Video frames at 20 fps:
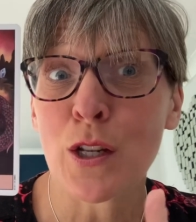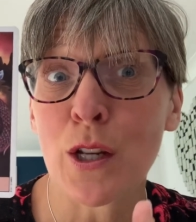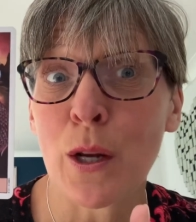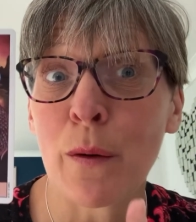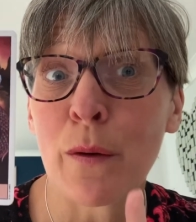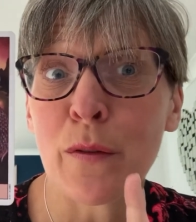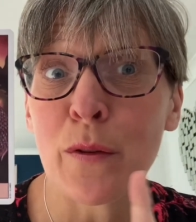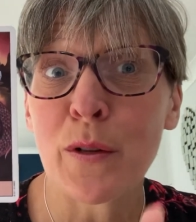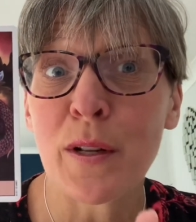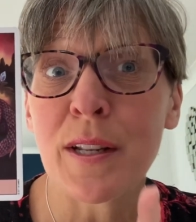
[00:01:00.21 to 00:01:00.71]
So
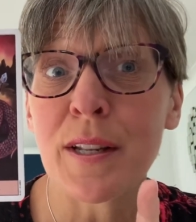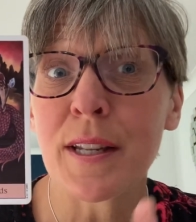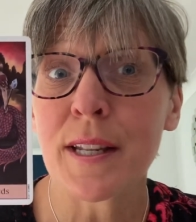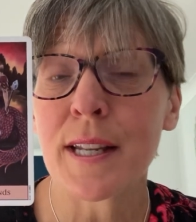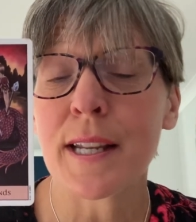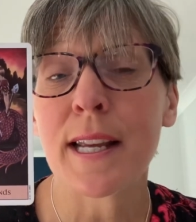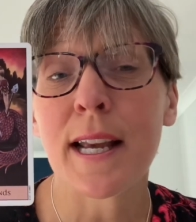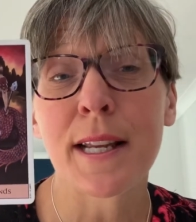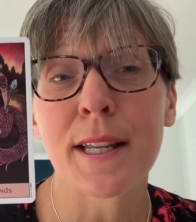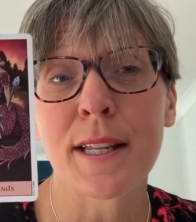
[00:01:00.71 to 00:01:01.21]
if you didn't
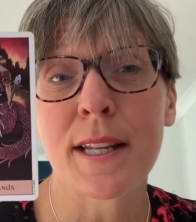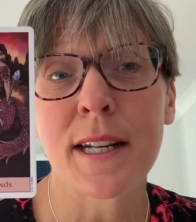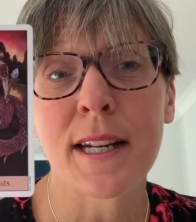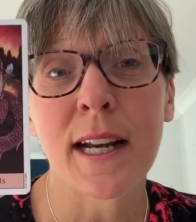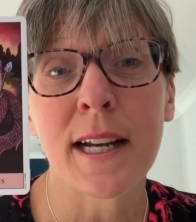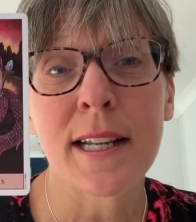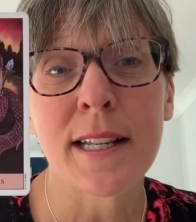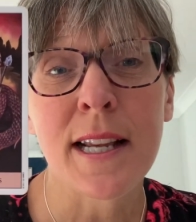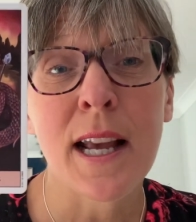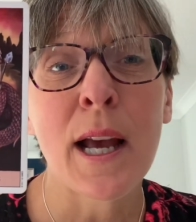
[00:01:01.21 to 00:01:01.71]
see
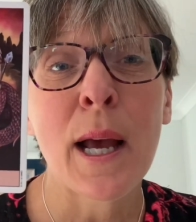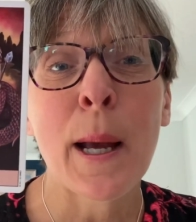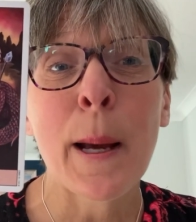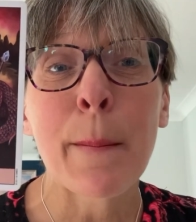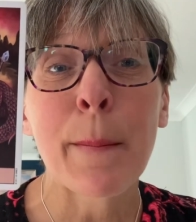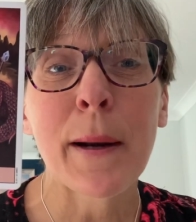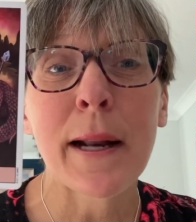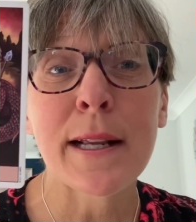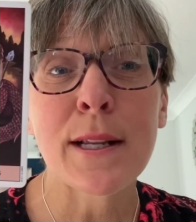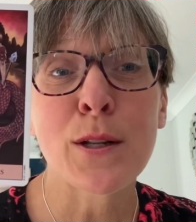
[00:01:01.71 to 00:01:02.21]
yesterday's,
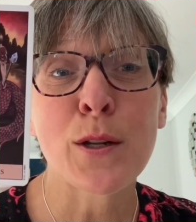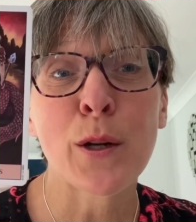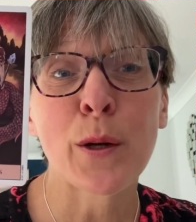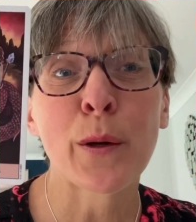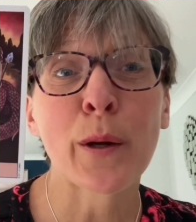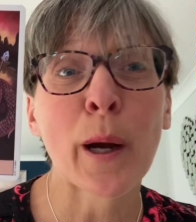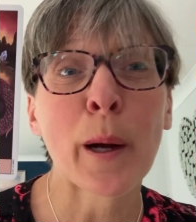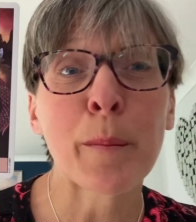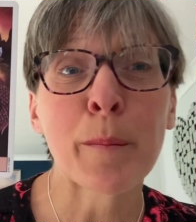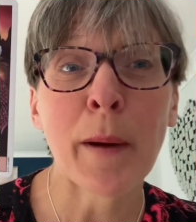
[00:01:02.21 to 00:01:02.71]
please do
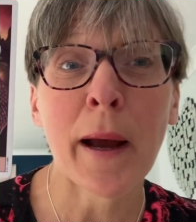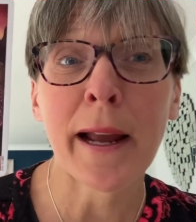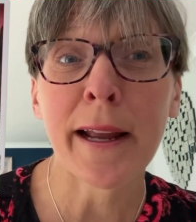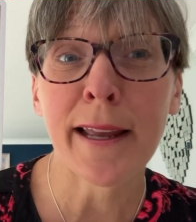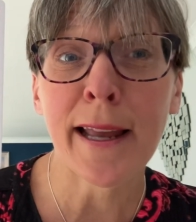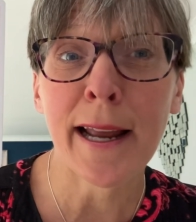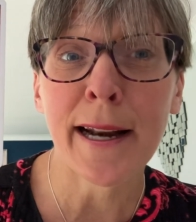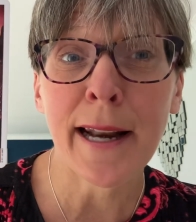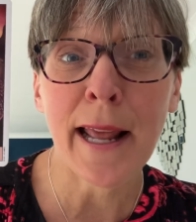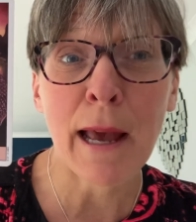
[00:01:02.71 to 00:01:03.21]
go
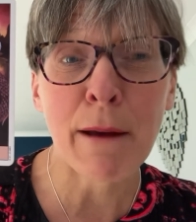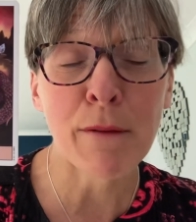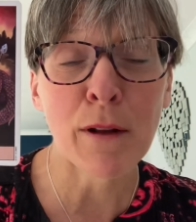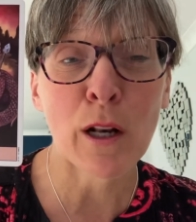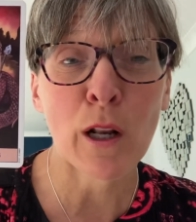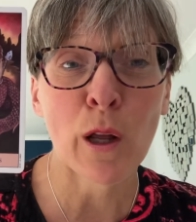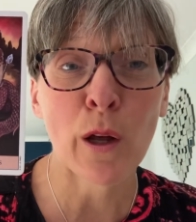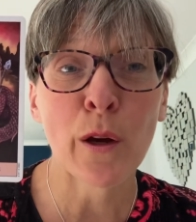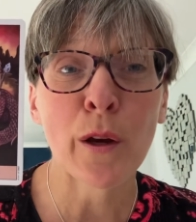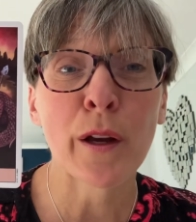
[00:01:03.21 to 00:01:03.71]
back and have a
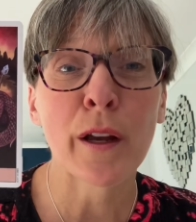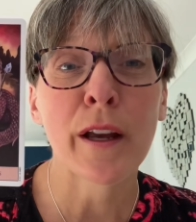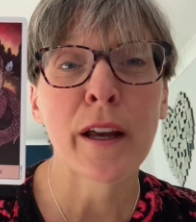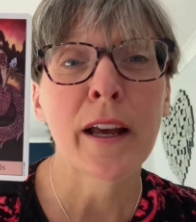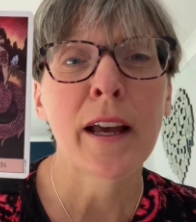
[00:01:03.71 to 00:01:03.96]
look.